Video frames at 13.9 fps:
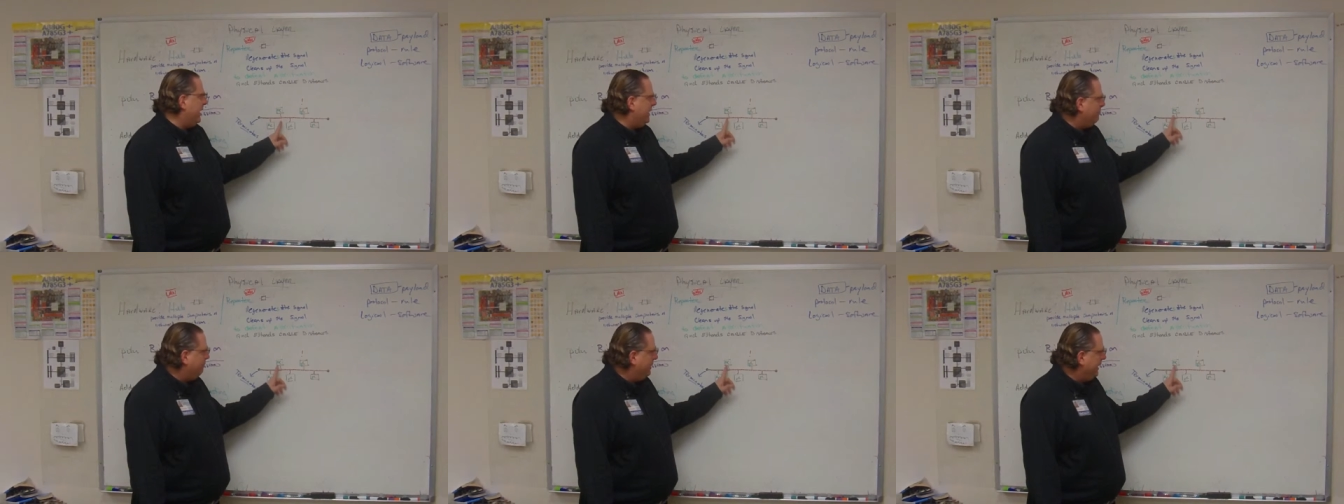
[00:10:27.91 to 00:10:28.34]

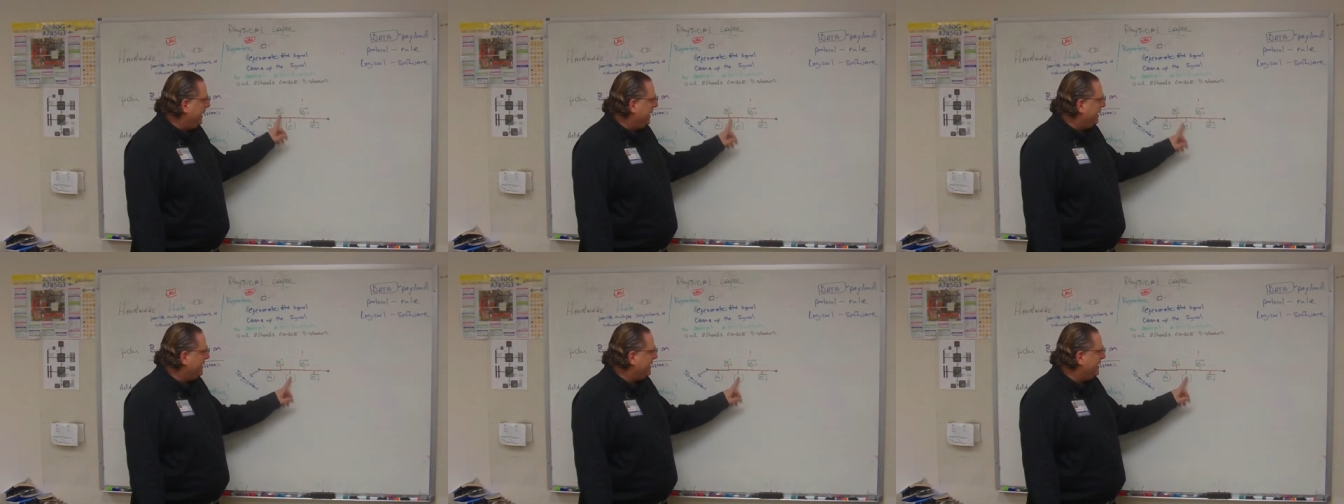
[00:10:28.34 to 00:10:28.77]
and
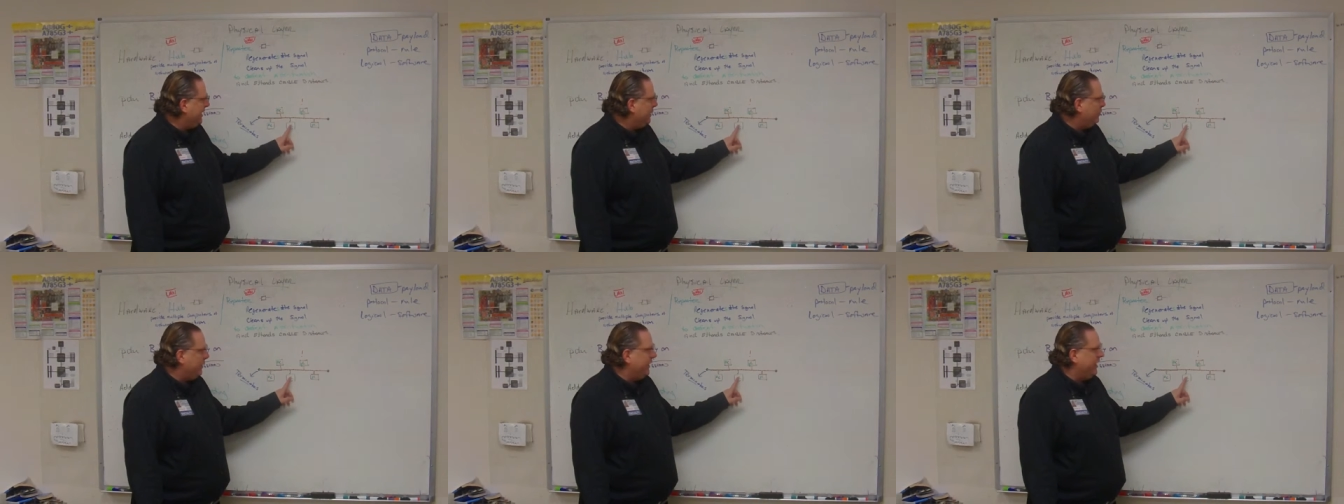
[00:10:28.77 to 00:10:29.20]
B and
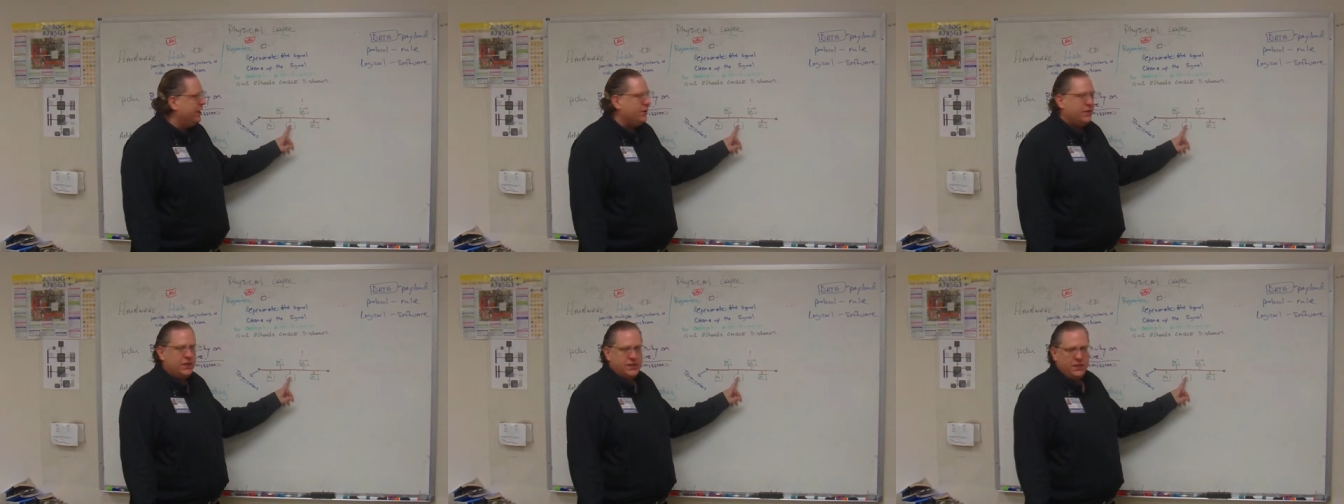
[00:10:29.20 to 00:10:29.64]
C would
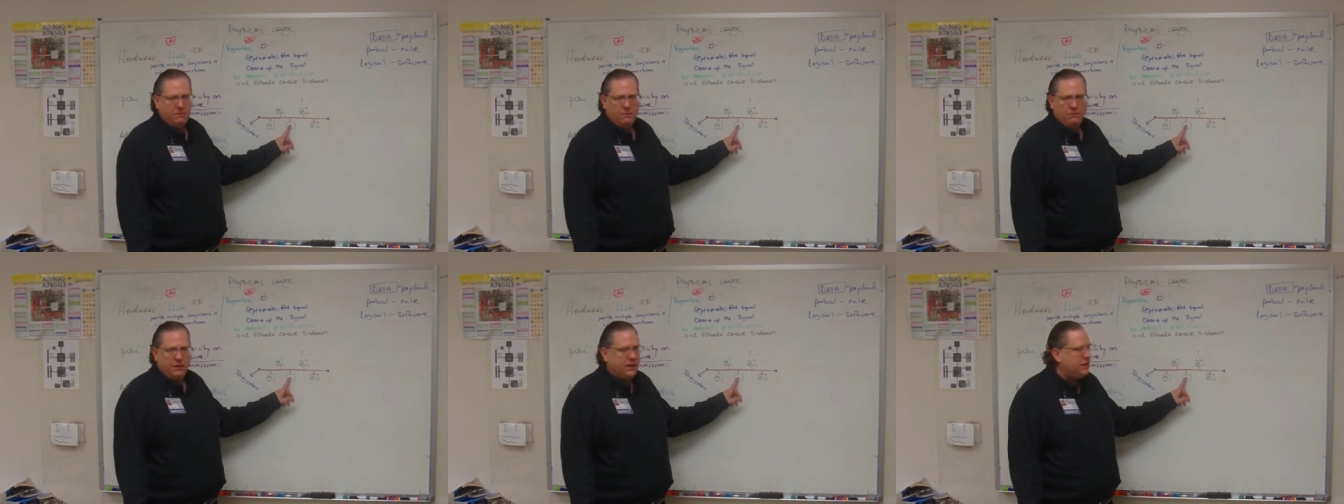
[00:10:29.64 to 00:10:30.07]
hear this
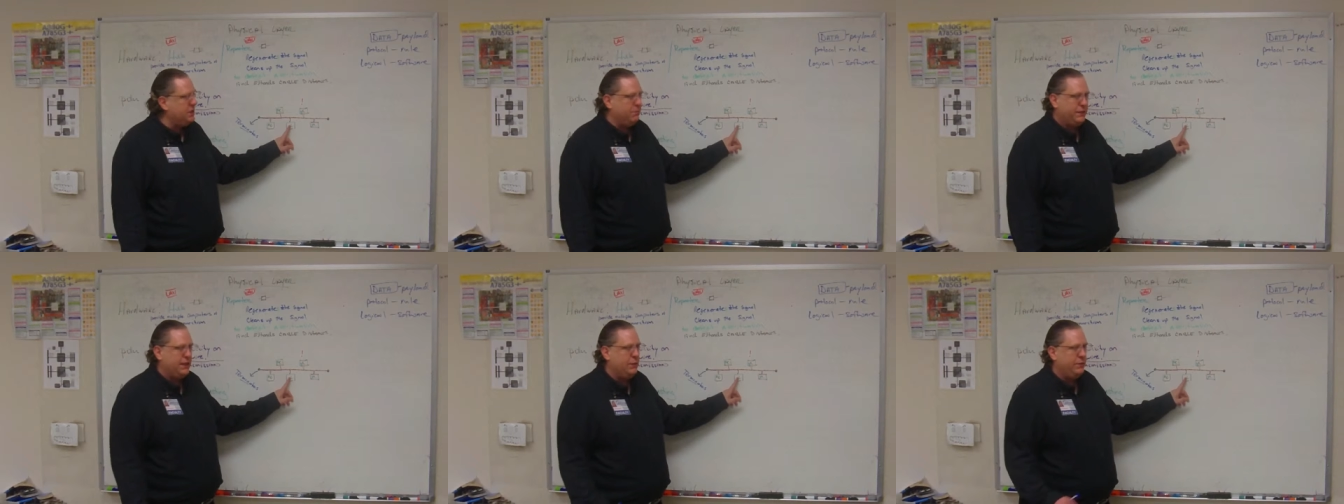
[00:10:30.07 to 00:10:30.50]

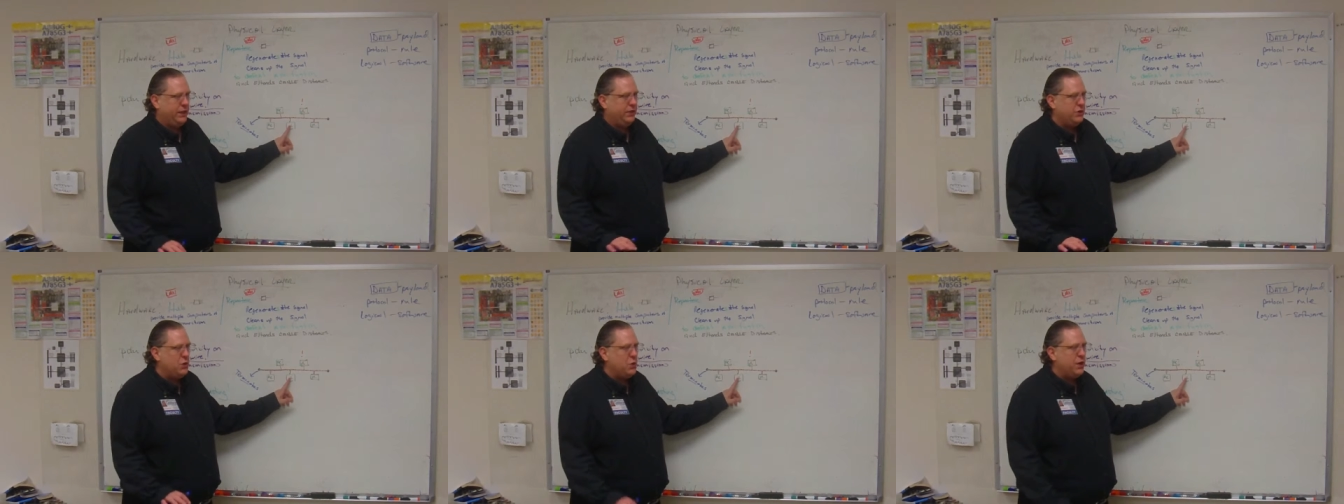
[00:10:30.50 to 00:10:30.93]
information, but they would
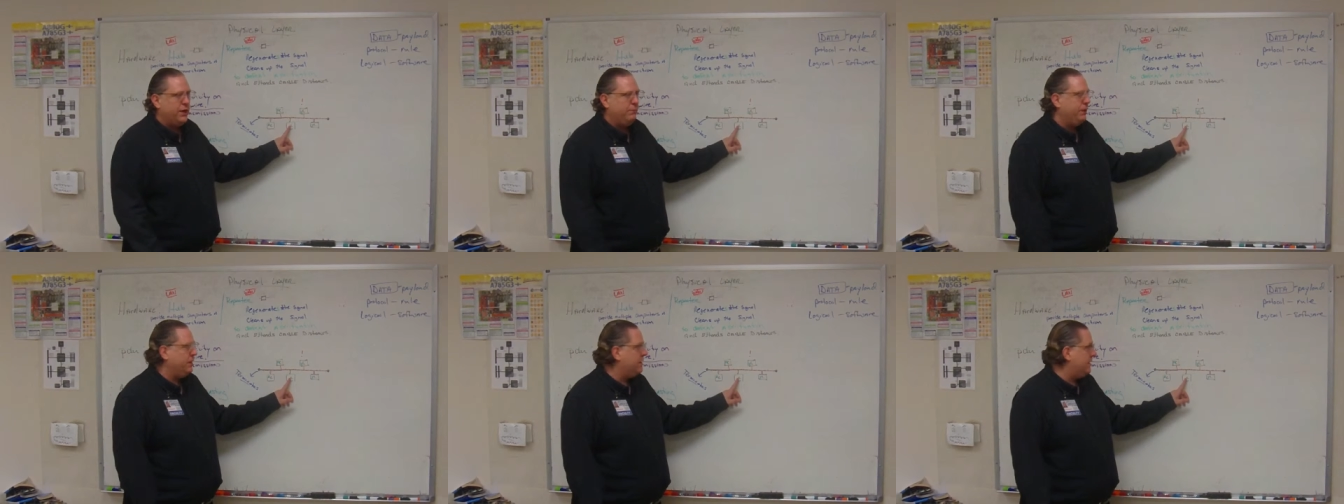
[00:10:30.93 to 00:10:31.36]
ignore
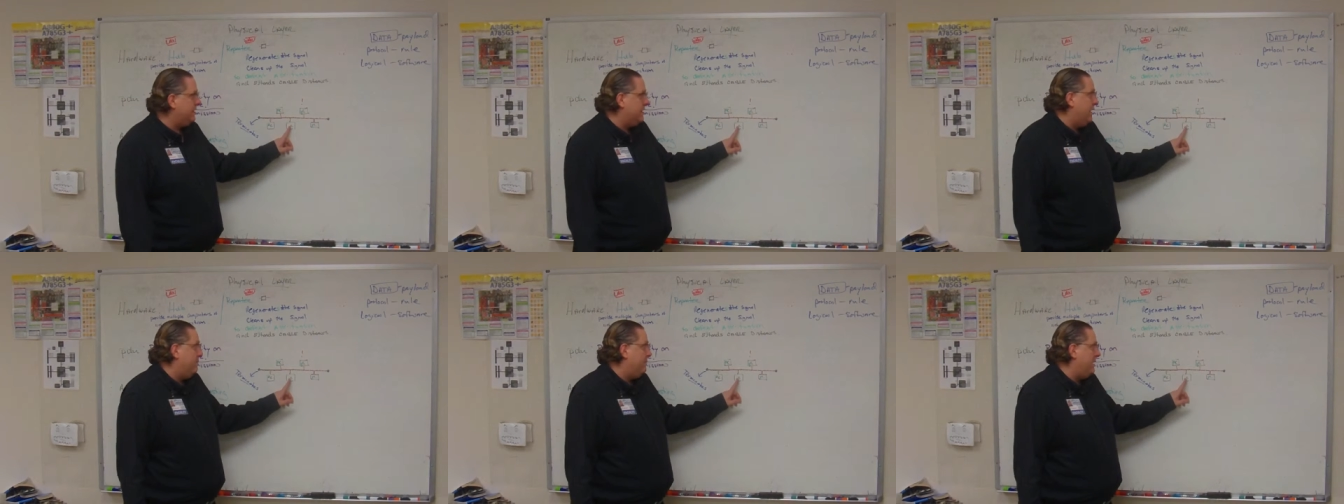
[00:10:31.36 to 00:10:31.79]
it because it's
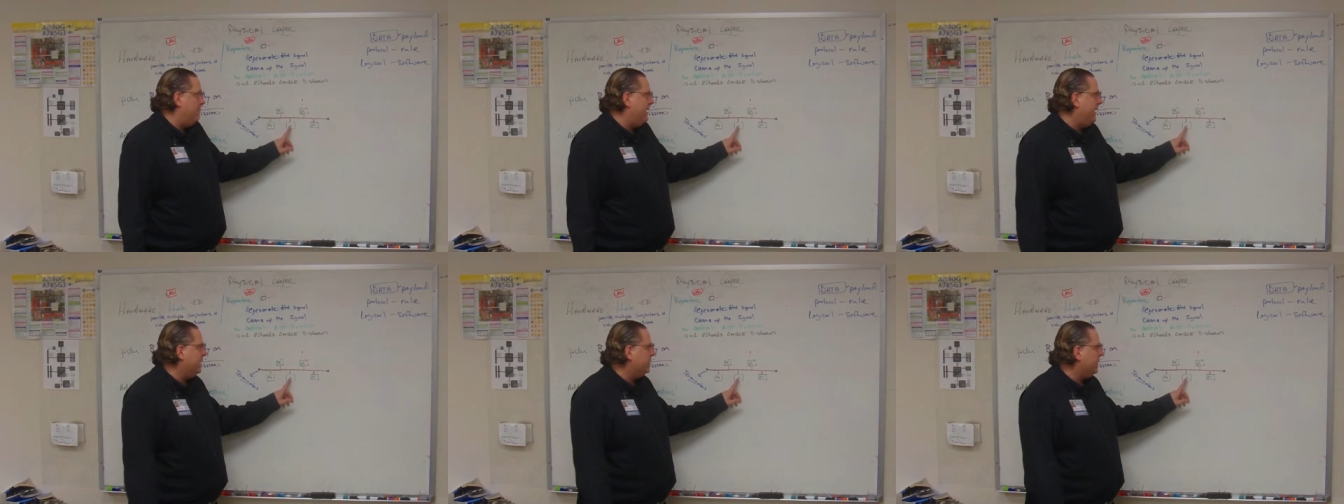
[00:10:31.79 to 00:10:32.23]
not my
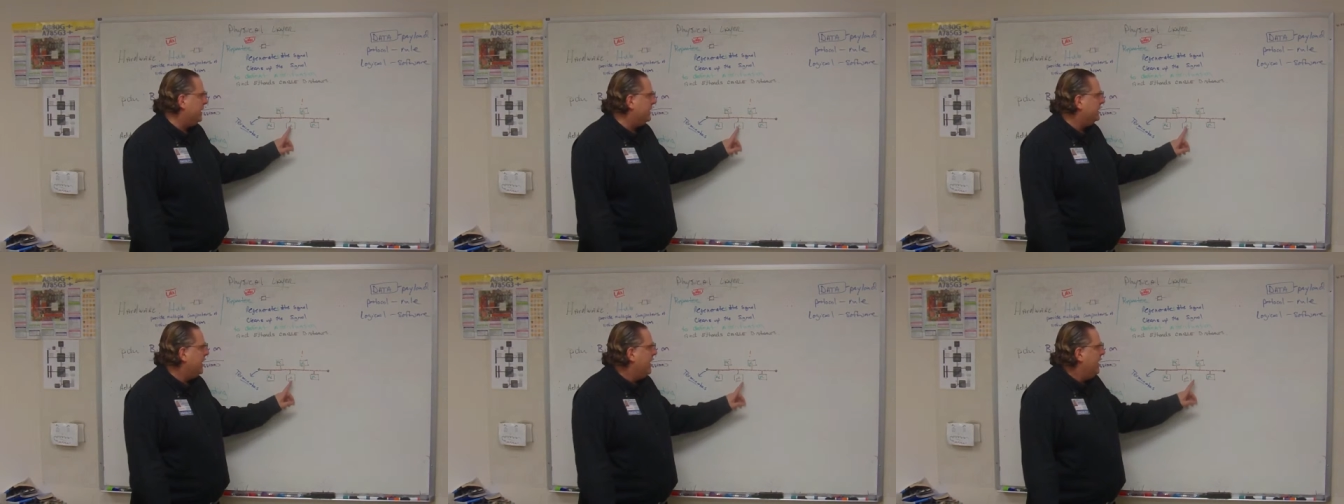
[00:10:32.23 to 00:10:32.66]
MAC
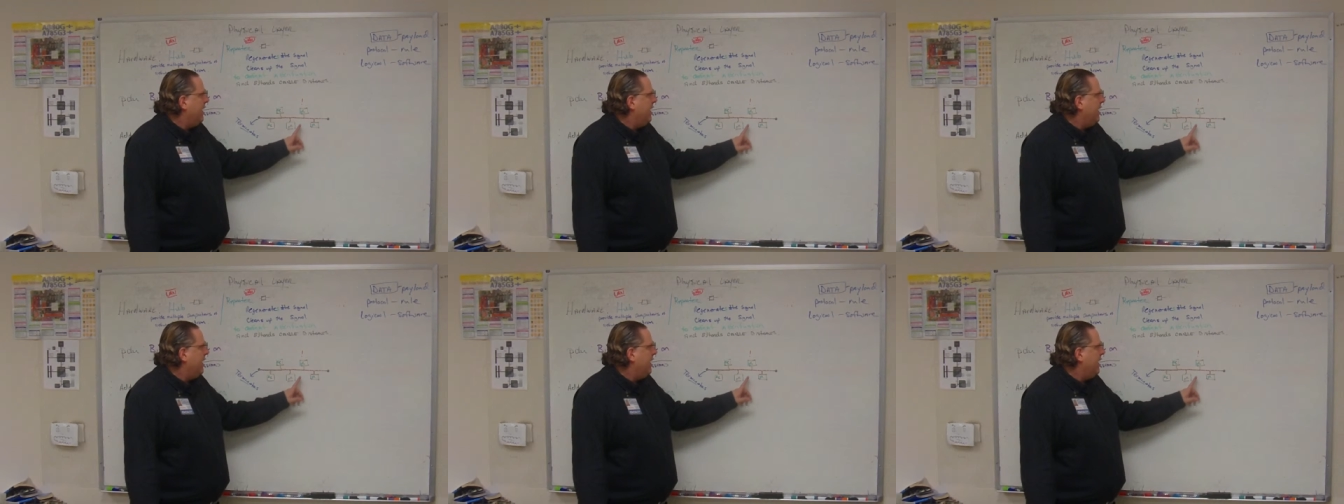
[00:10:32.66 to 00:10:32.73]
address.